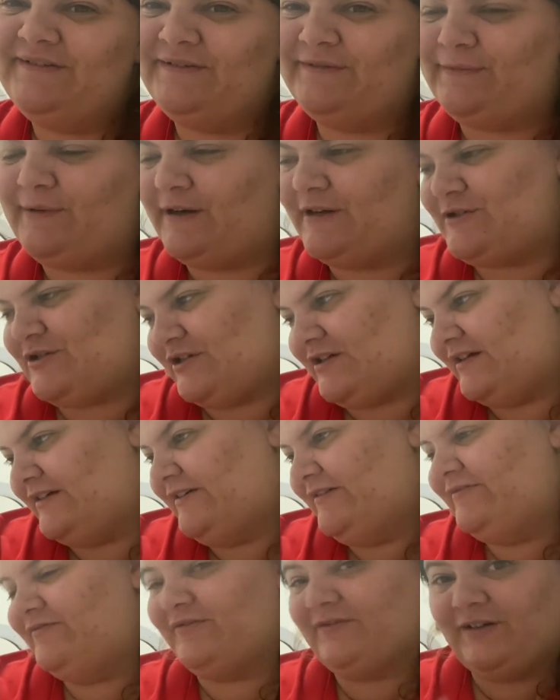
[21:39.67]
for
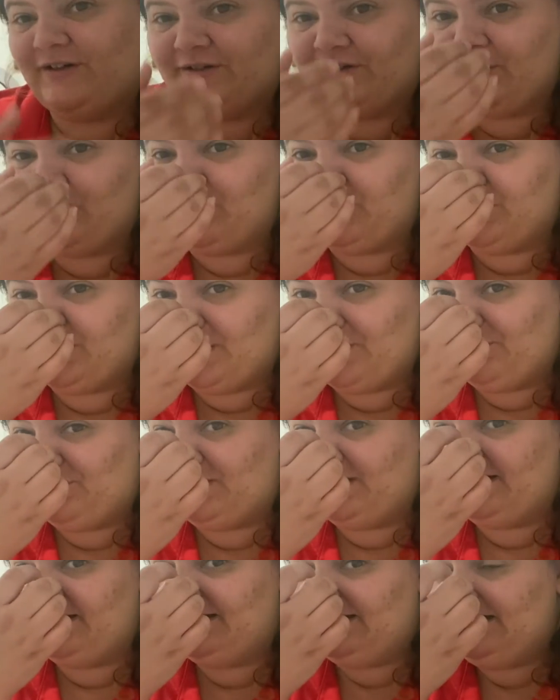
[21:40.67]
watching October Day
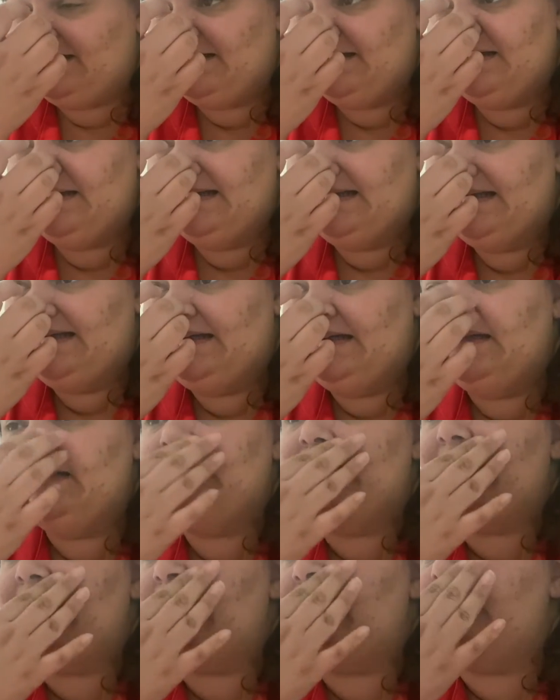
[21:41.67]
One.
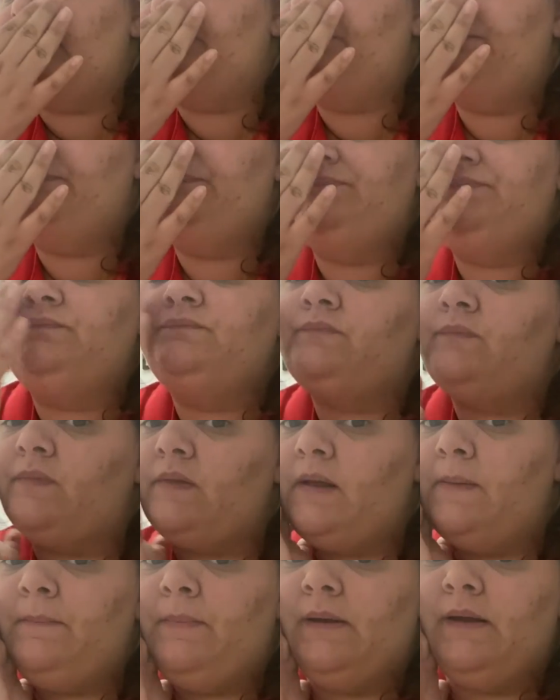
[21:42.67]
Um,
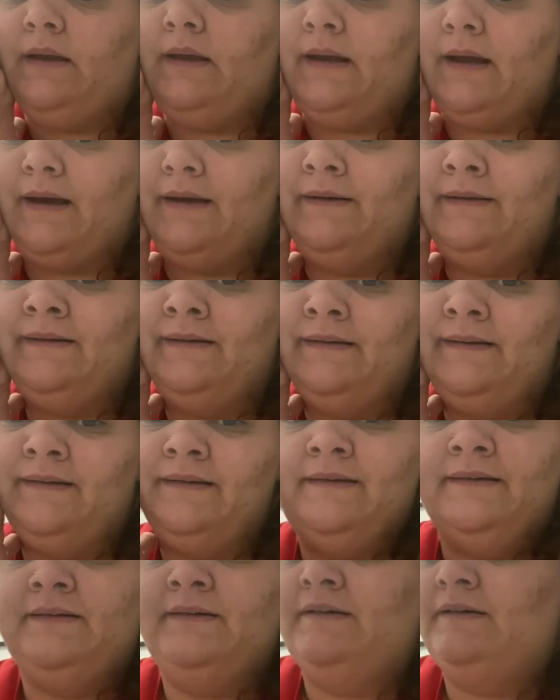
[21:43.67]
but yeah,
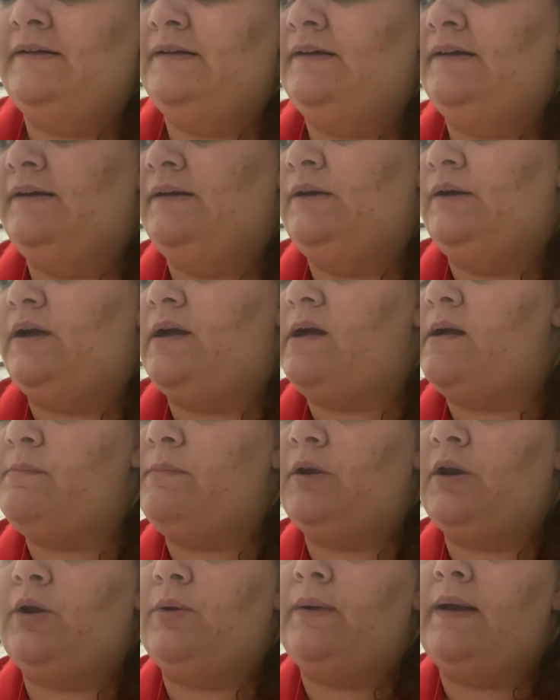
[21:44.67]
I'm
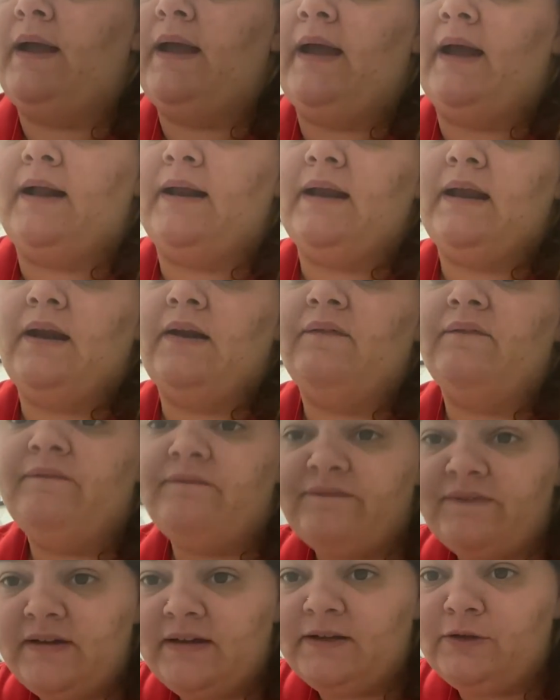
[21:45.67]
gonna go ahead and
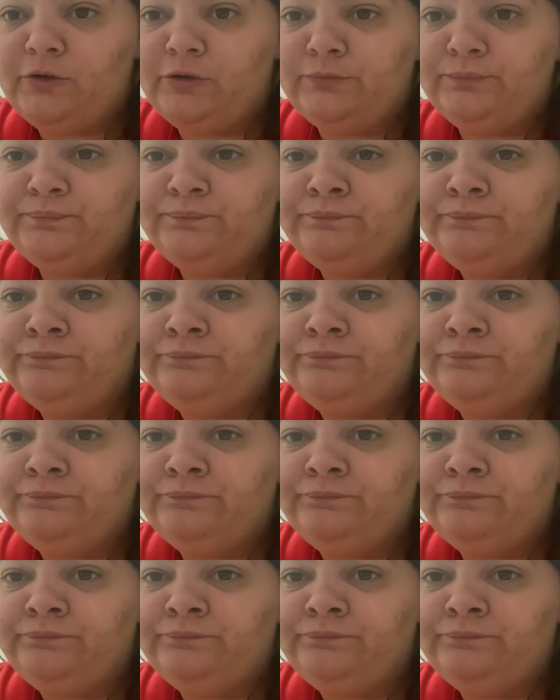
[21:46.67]
film,